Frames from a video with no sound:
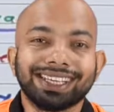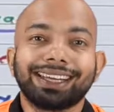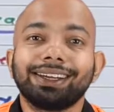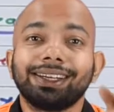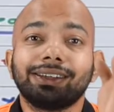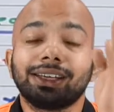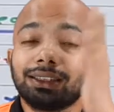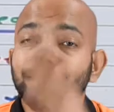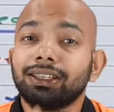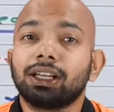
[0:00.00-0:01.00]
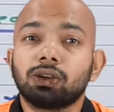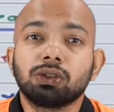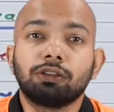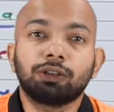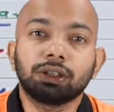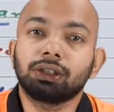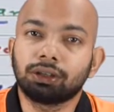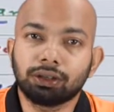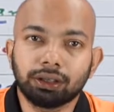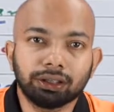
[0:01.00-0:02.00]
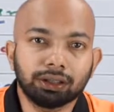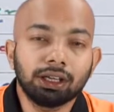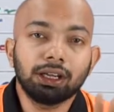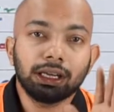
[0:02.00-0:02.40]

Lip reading: second year, and 3,000 for the third year.